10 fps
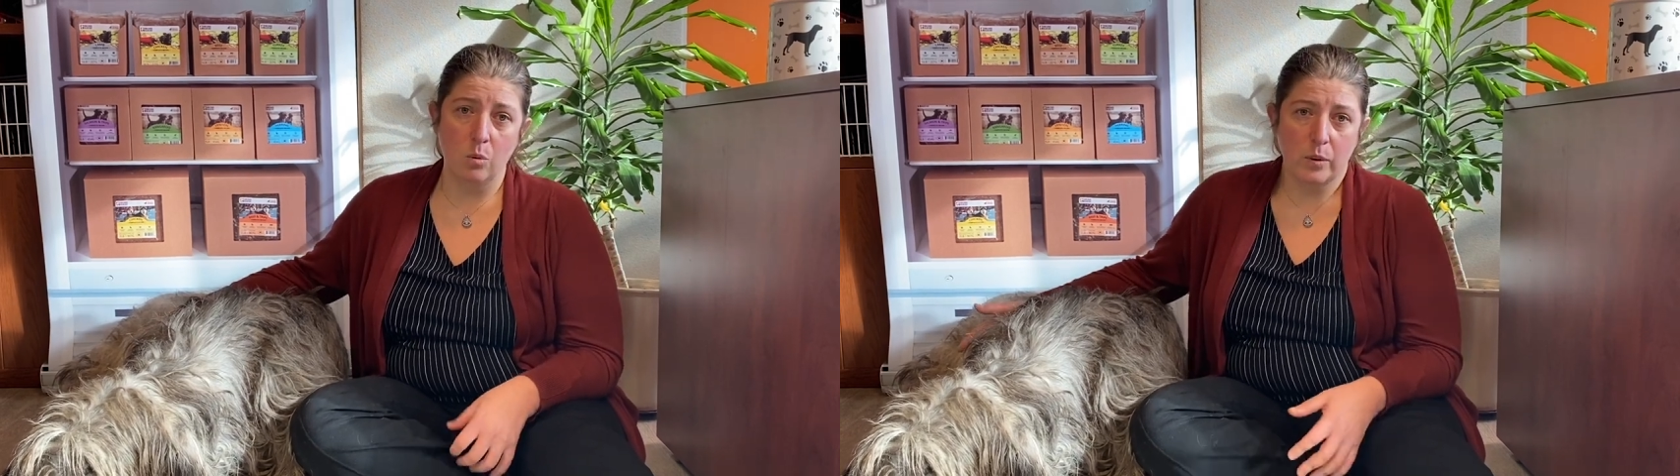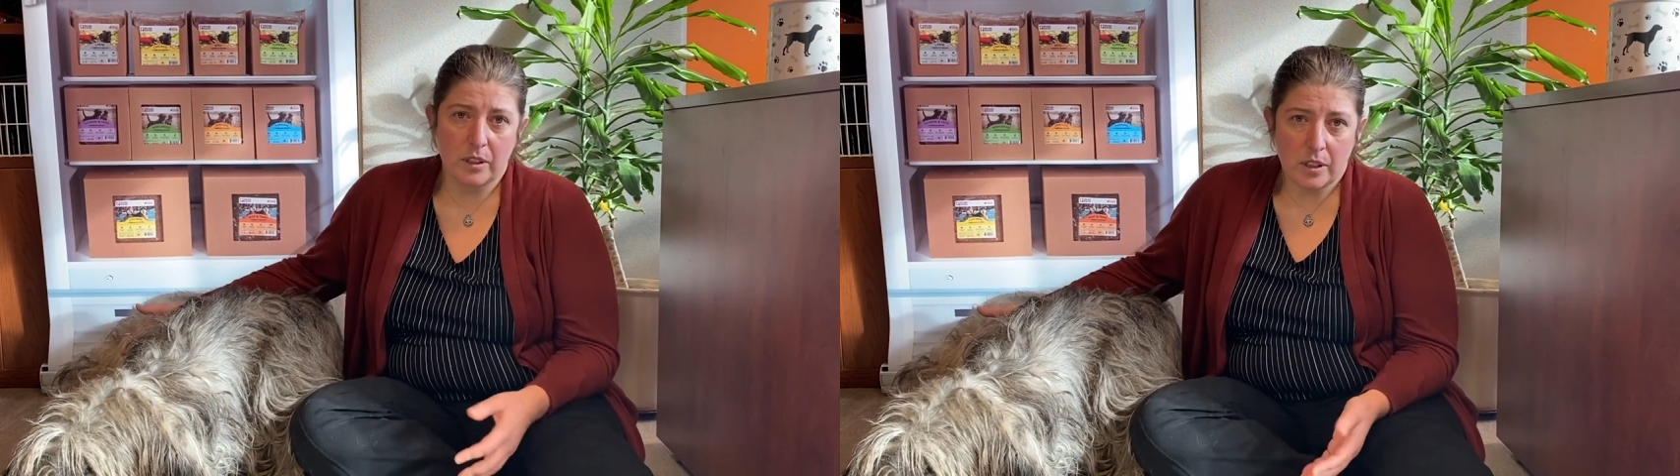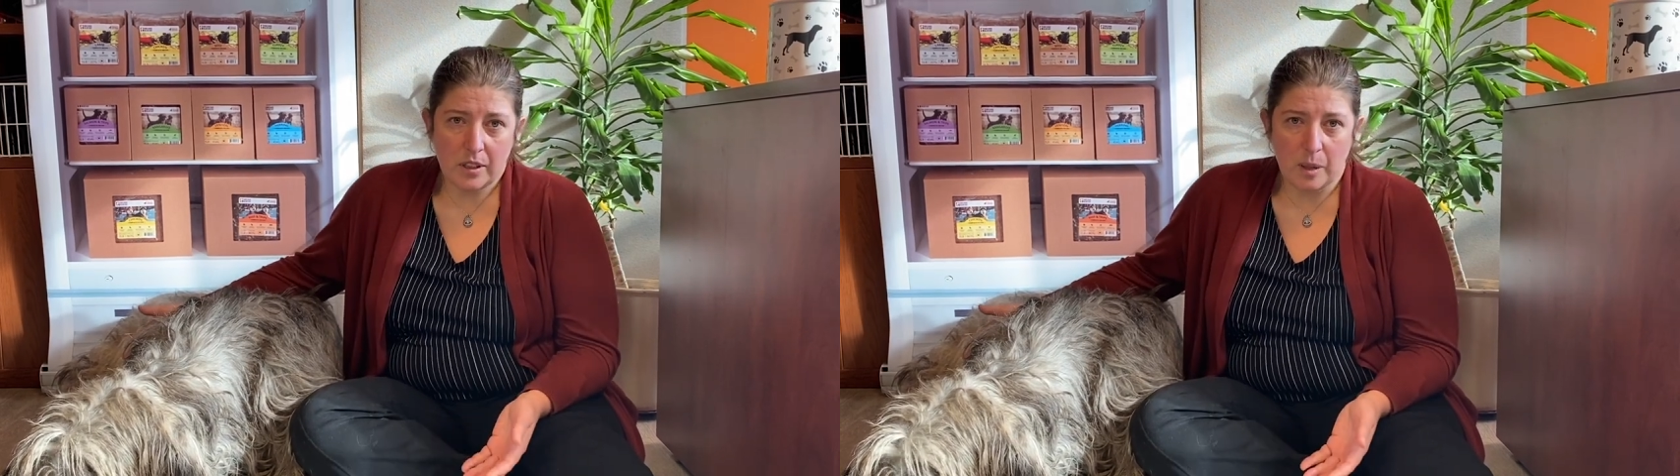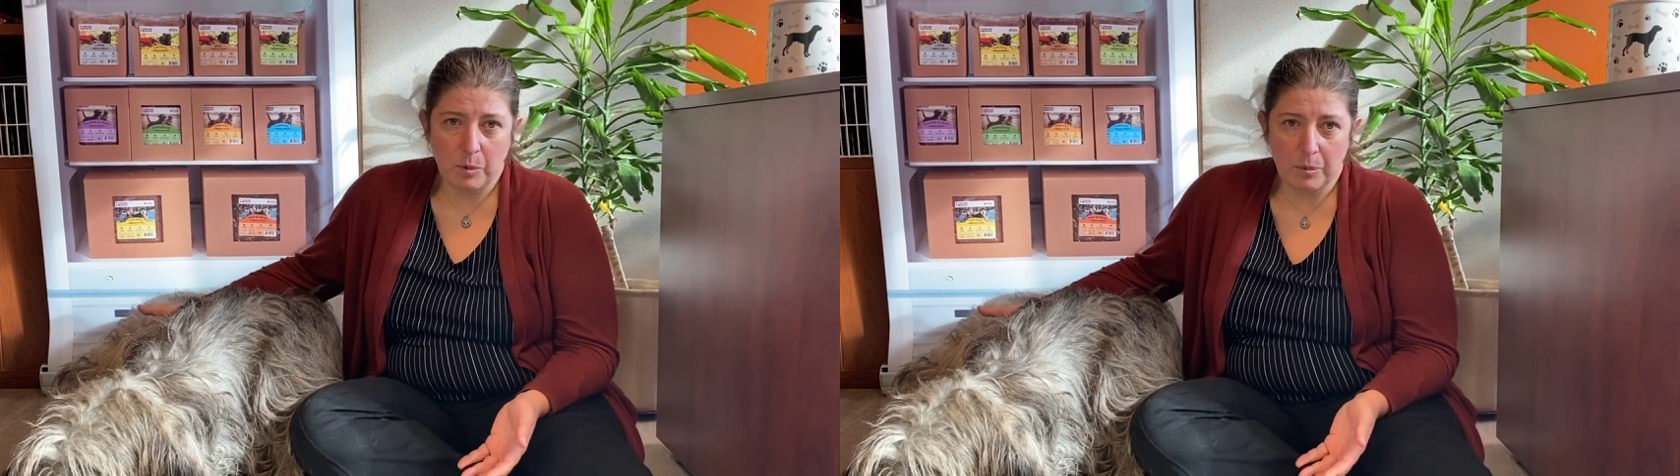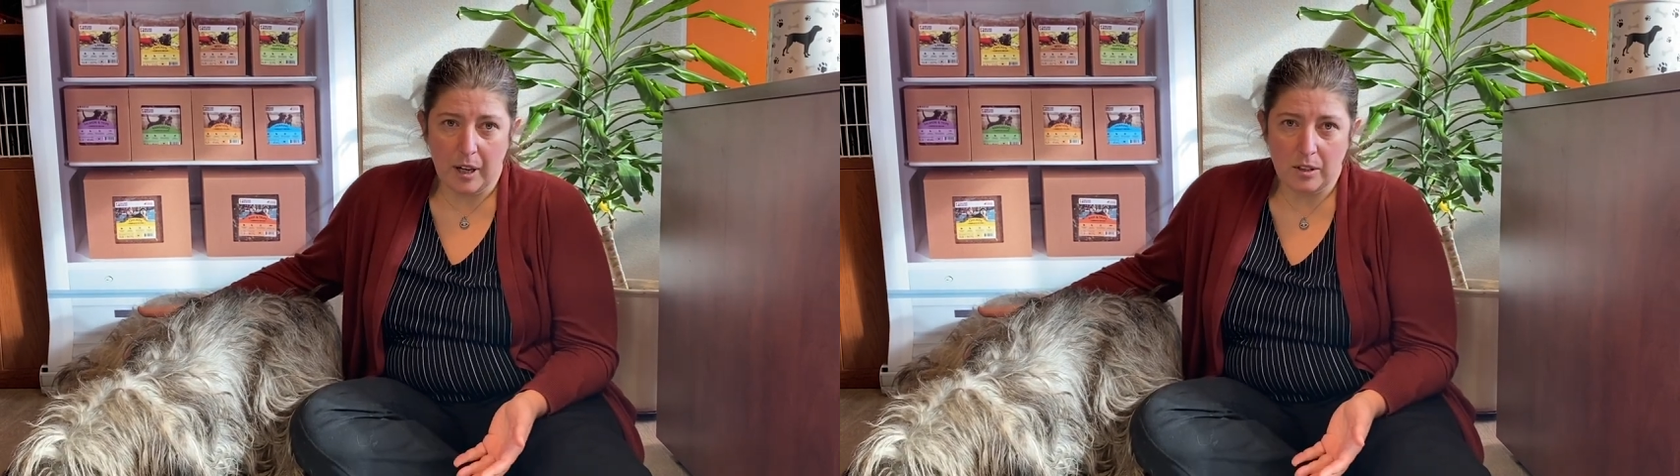Wouldn't the same
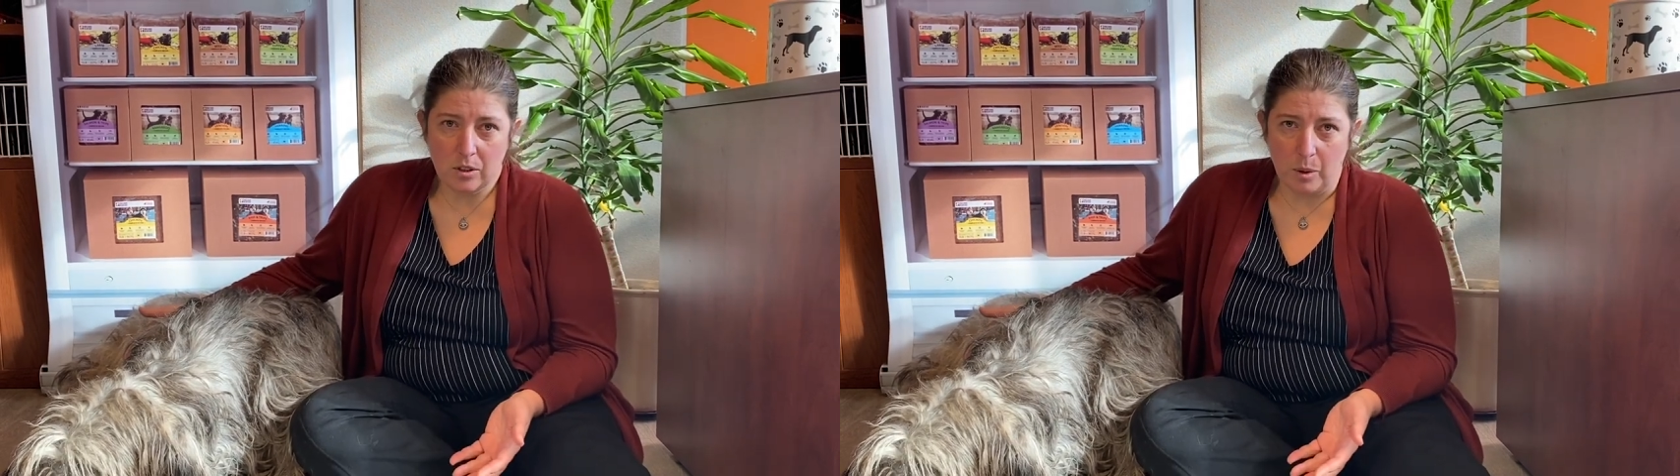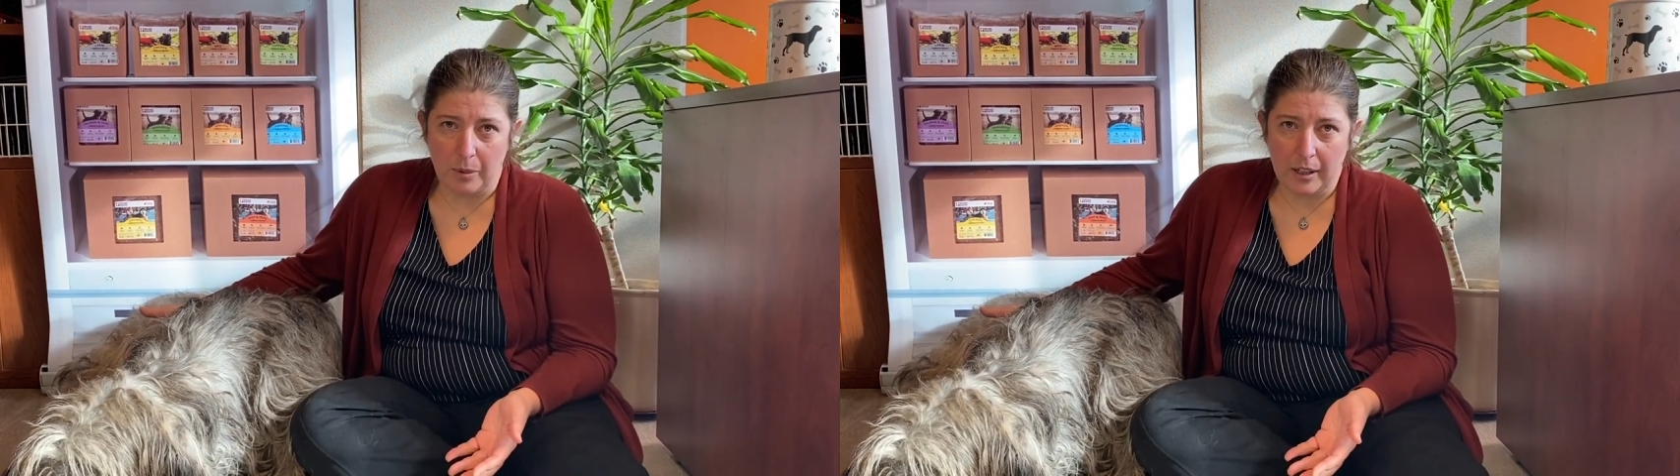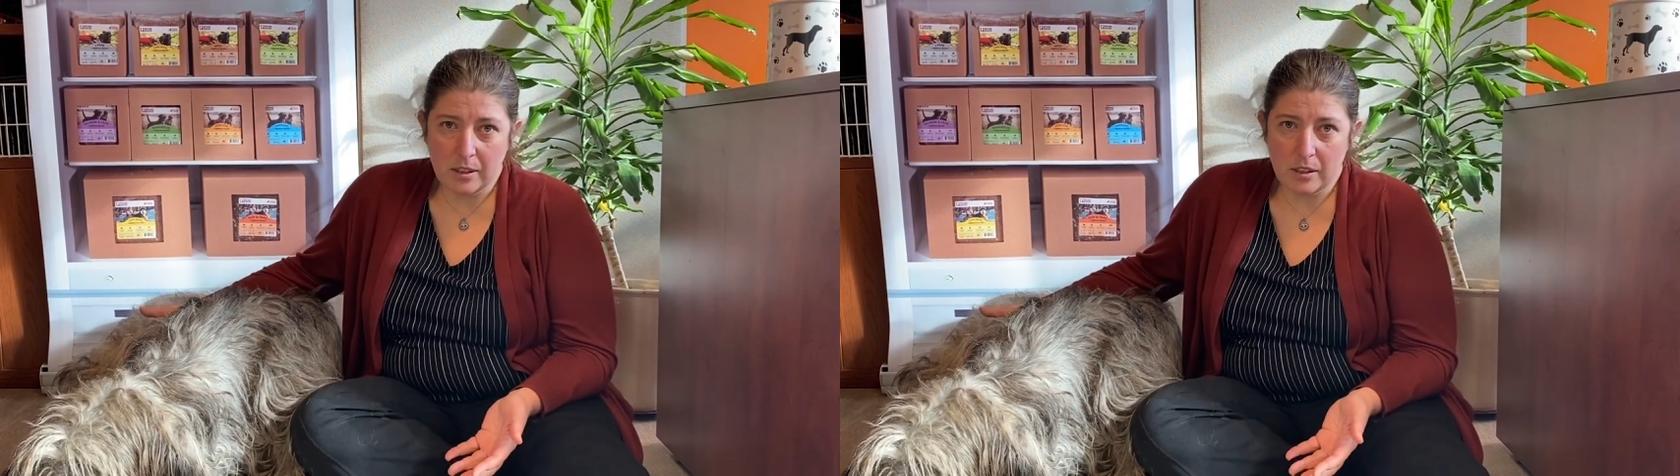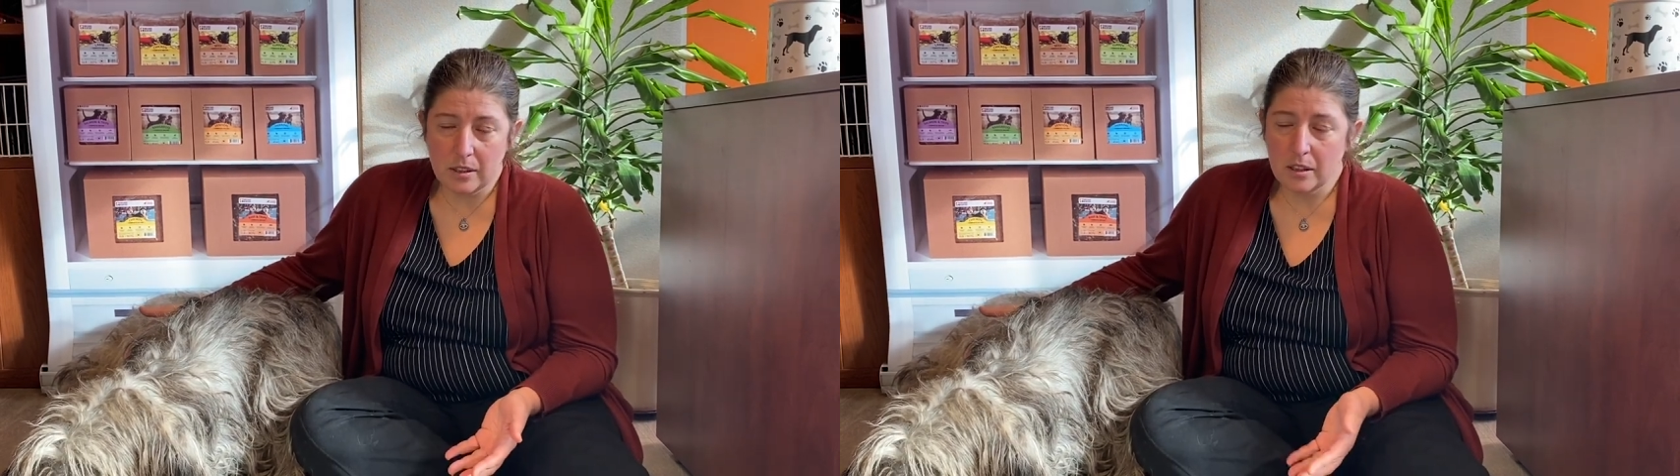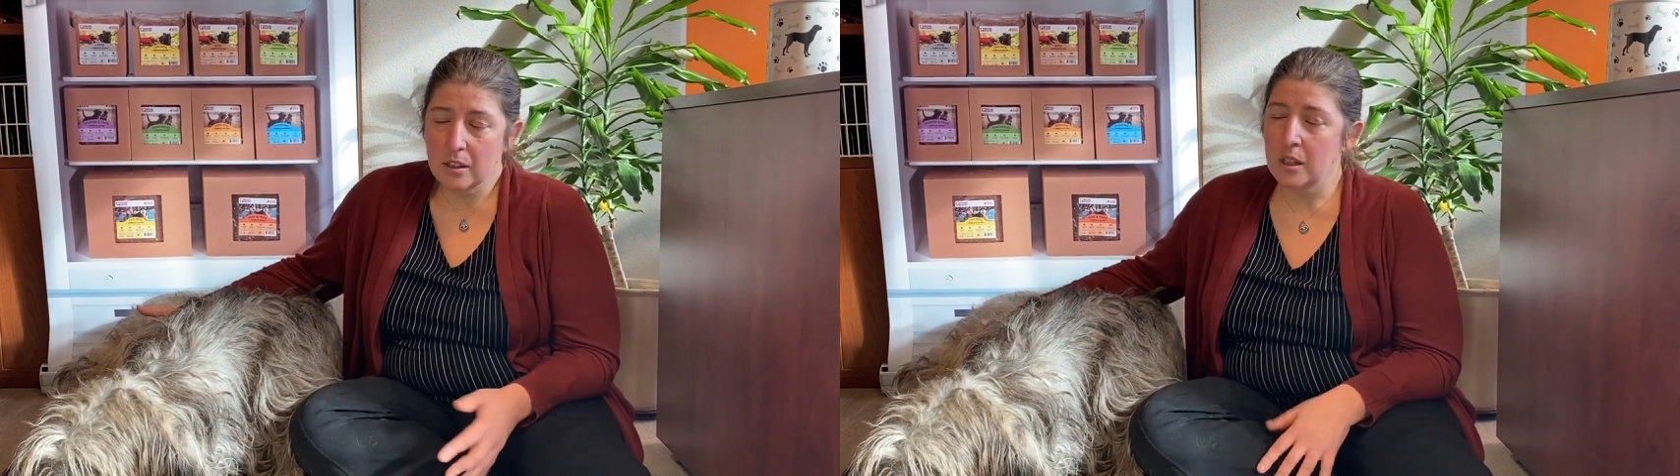apply to our pets?